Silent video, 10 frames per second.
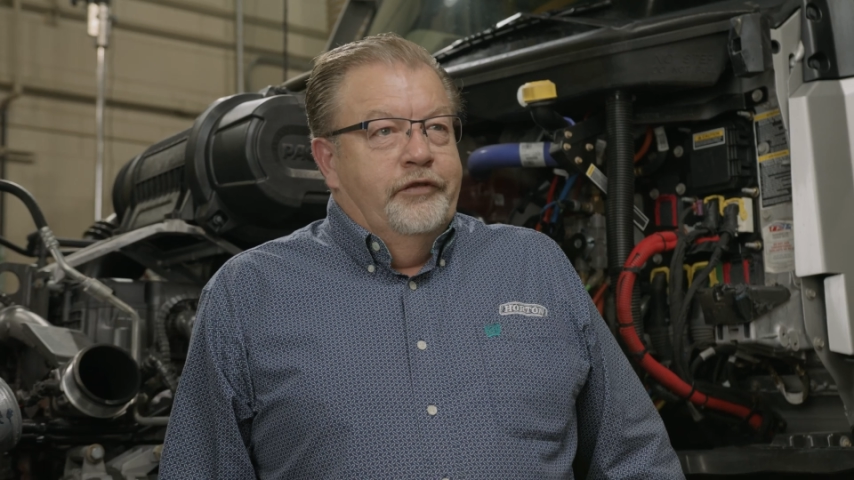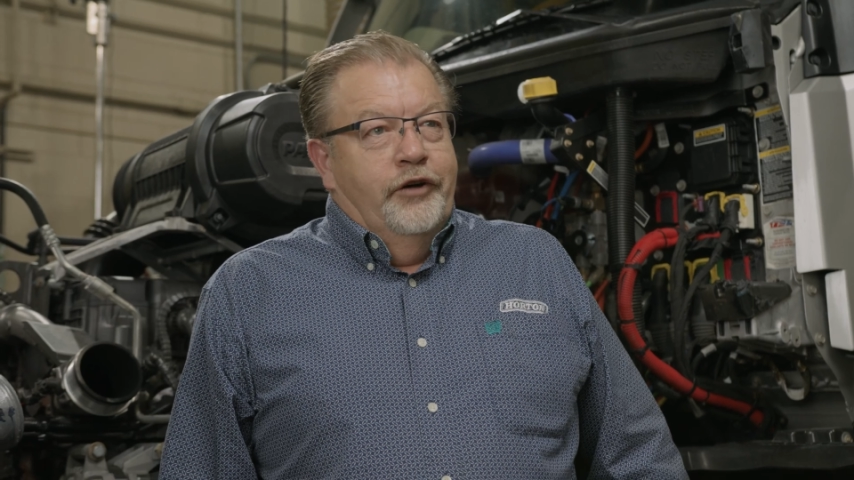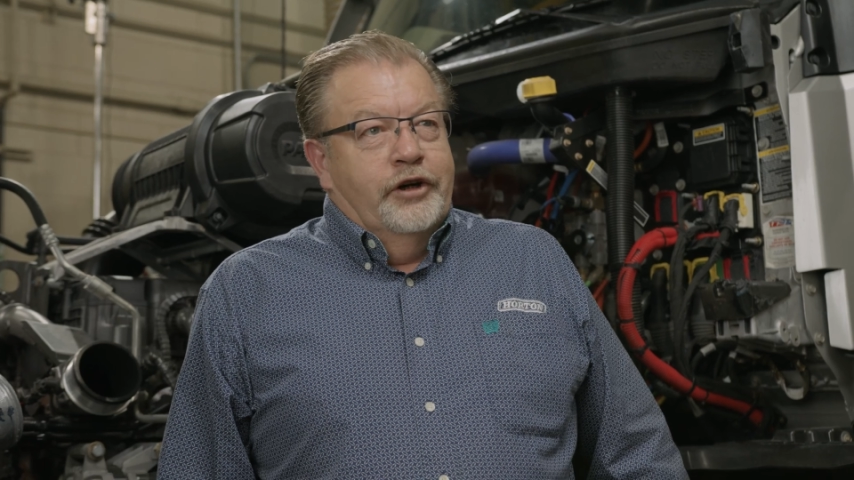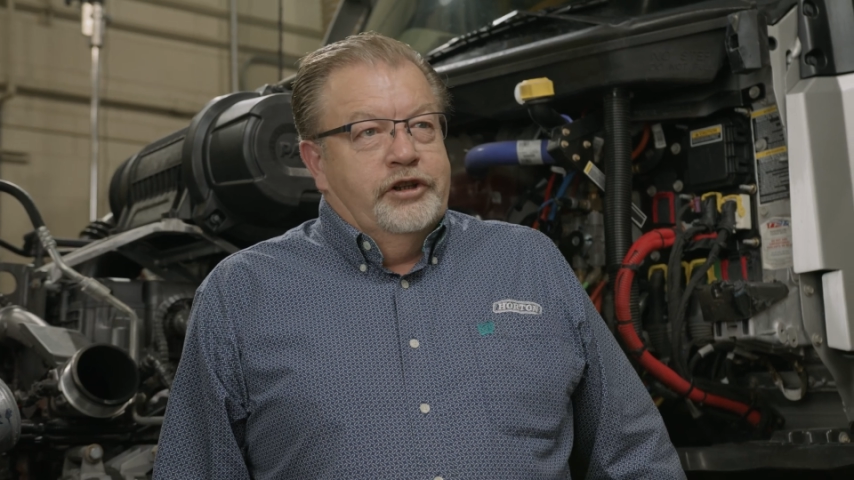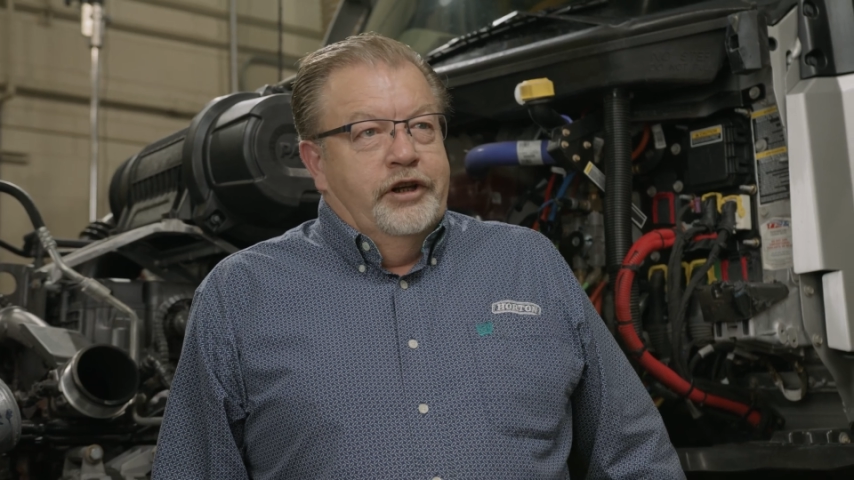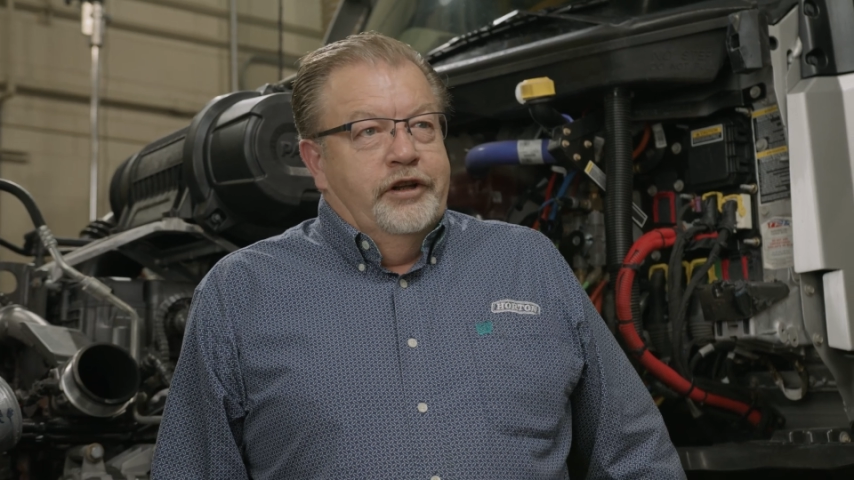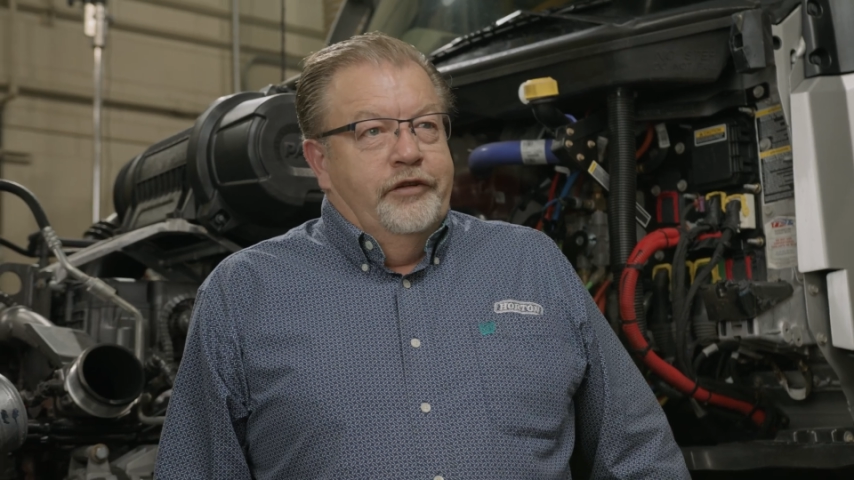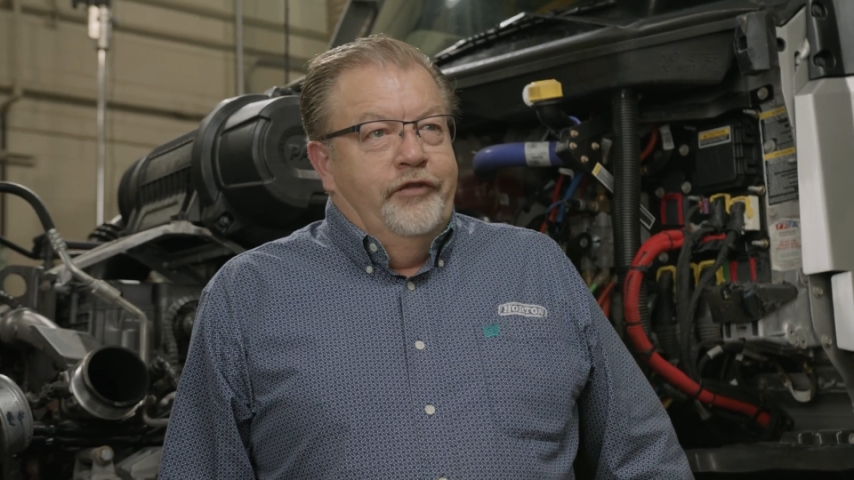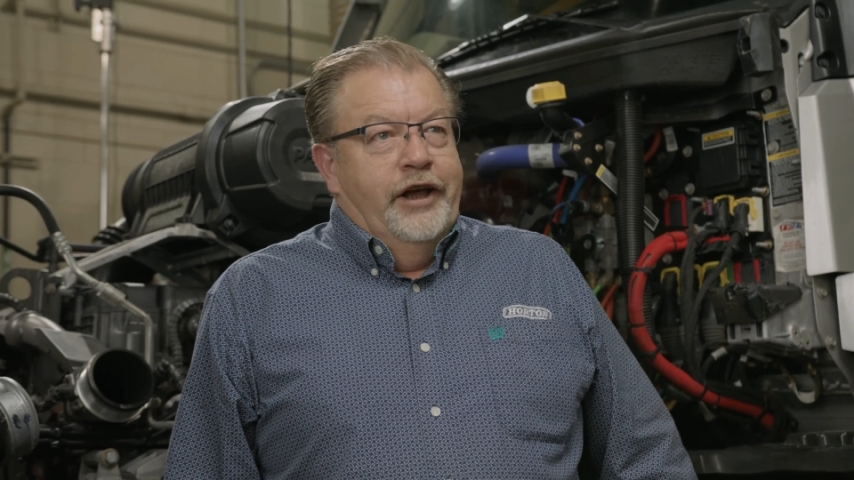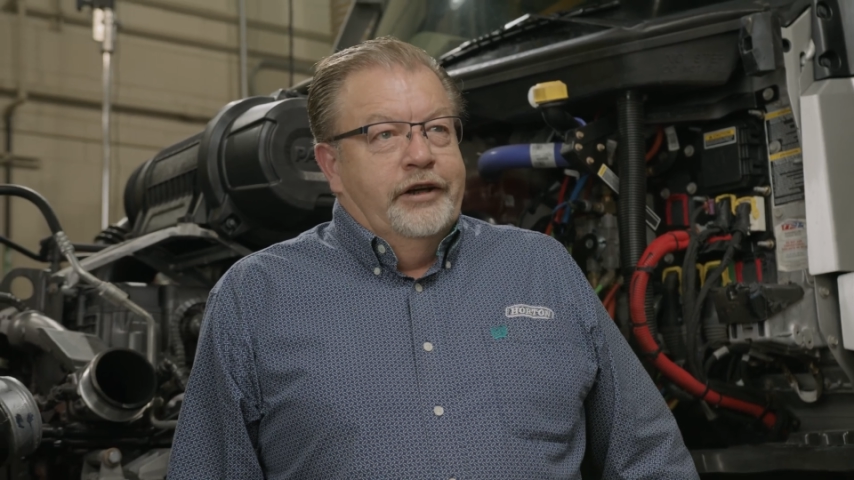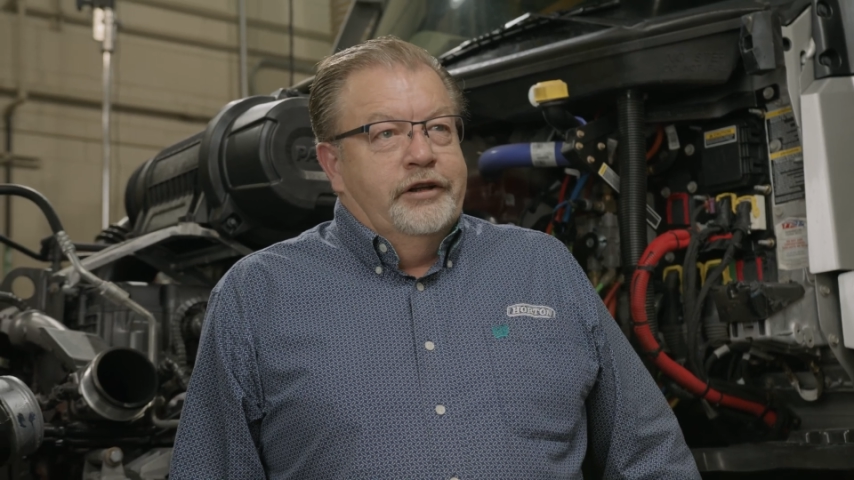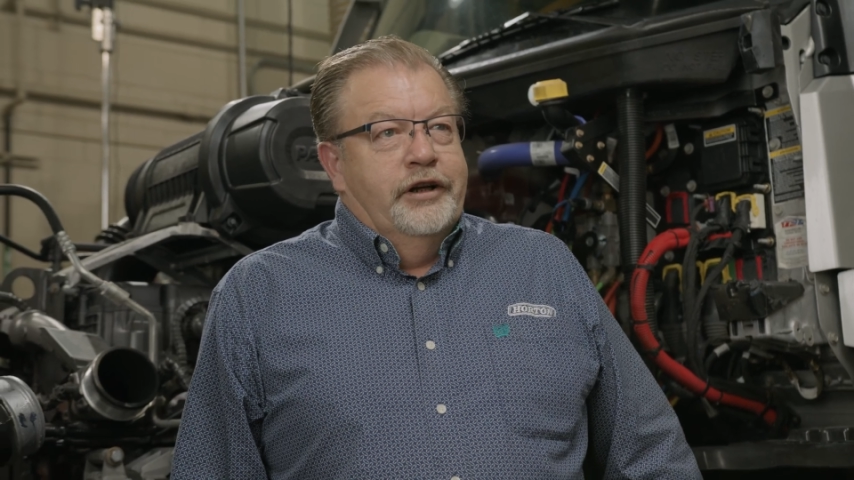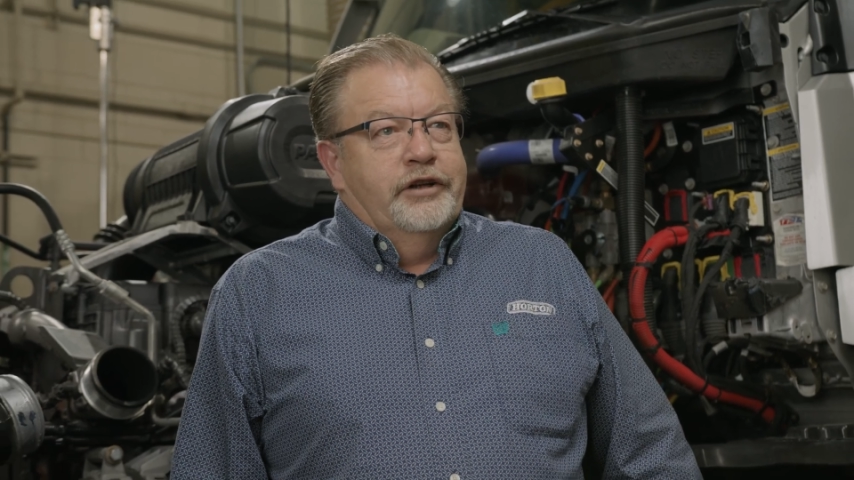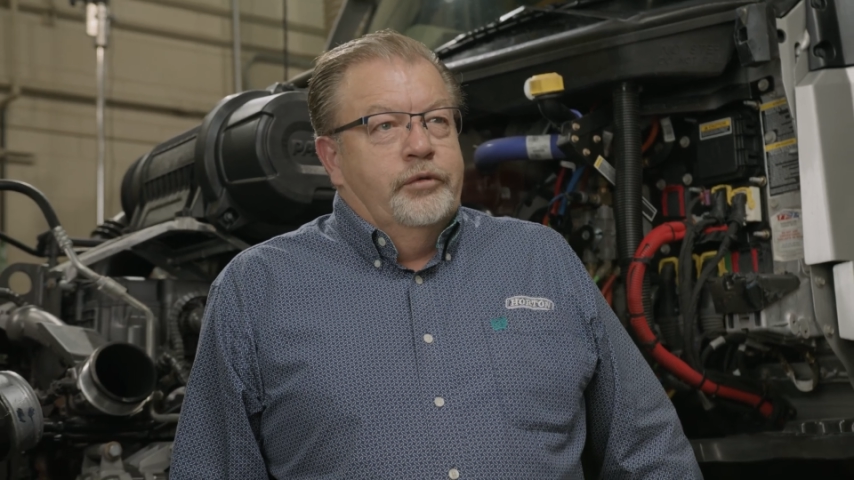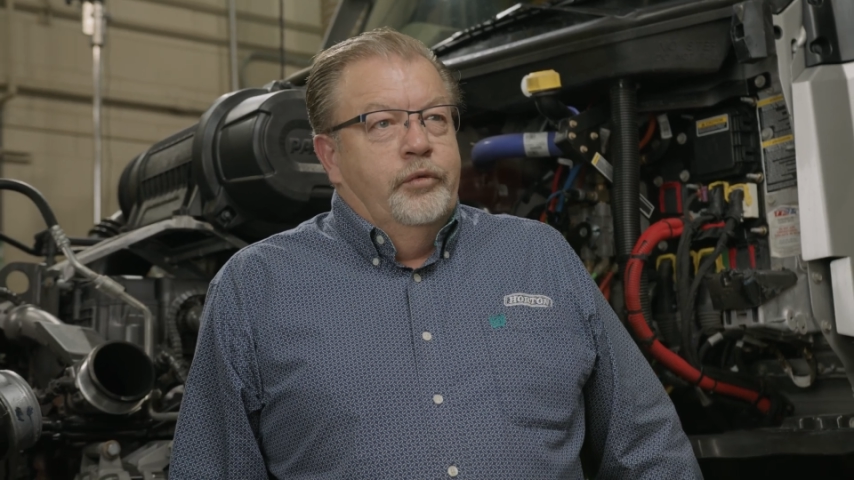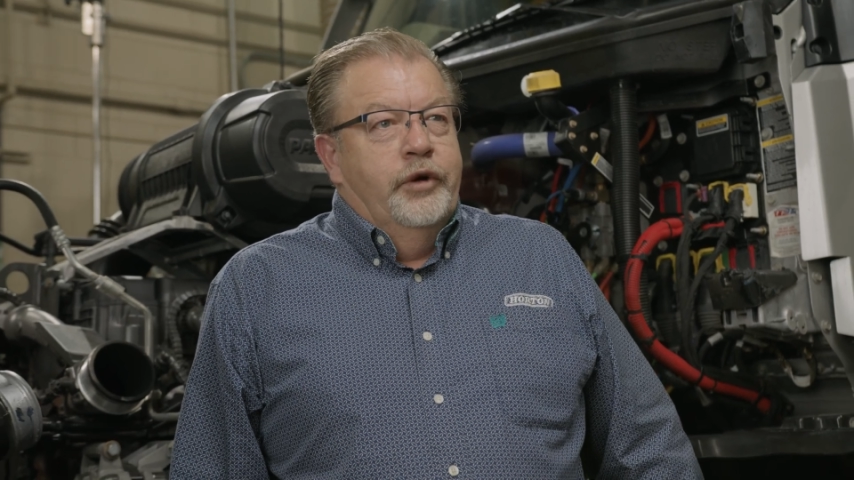the function of the fan clutch,